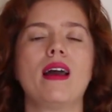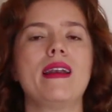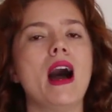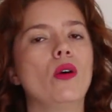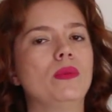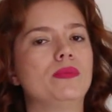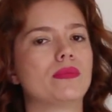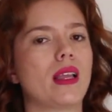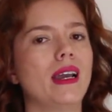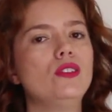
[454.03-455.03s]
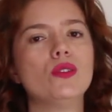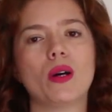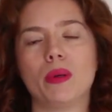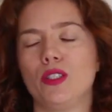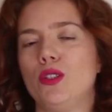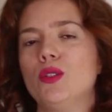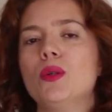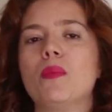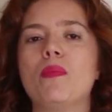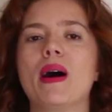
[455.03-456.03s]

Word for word: Now, I don't know about you,